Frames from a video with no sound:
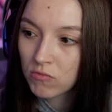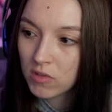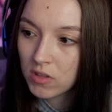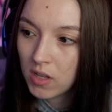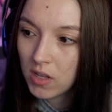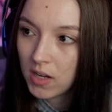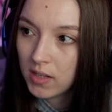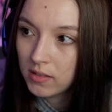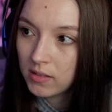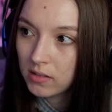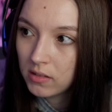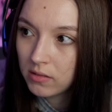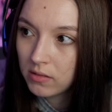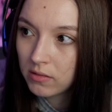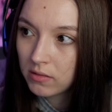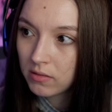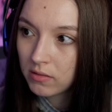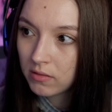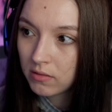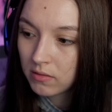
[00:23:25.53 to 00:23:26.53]
Nice.
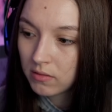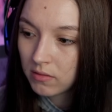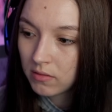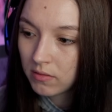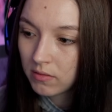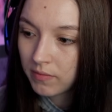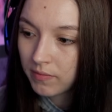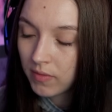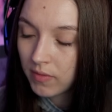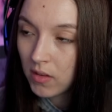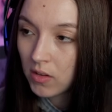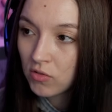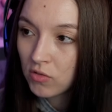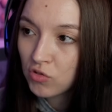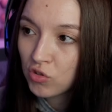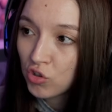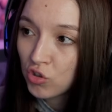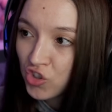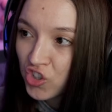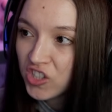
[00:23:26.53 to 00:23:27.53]

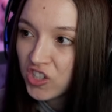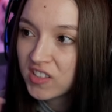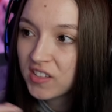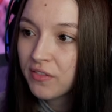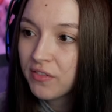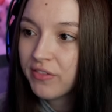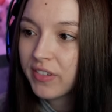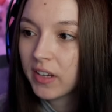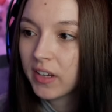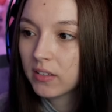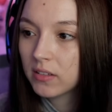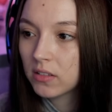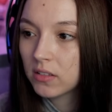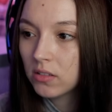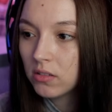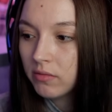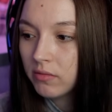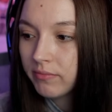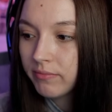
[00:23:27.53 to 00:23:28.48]
So she's infected.